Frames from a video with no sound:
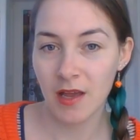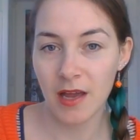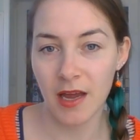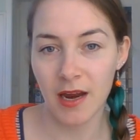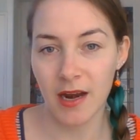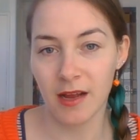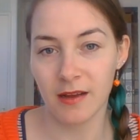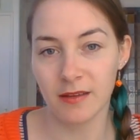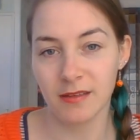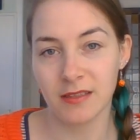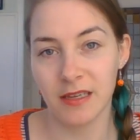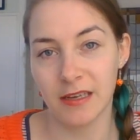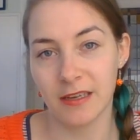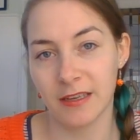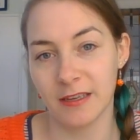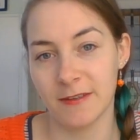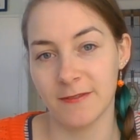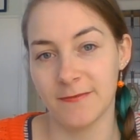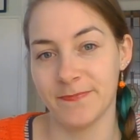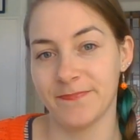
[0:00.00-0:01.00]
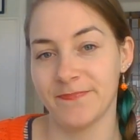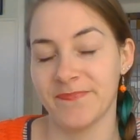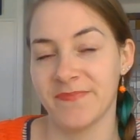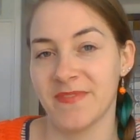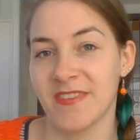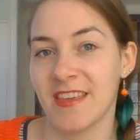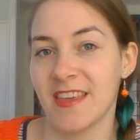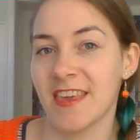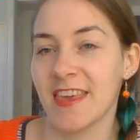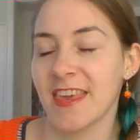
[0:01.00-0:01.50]
And I was like,
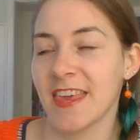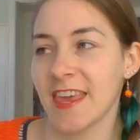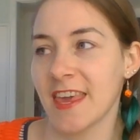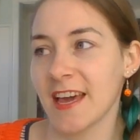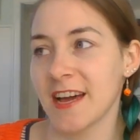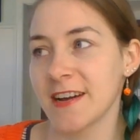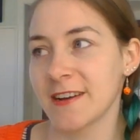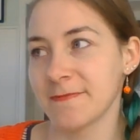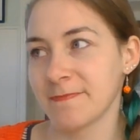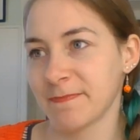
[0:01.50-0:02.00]
yeah.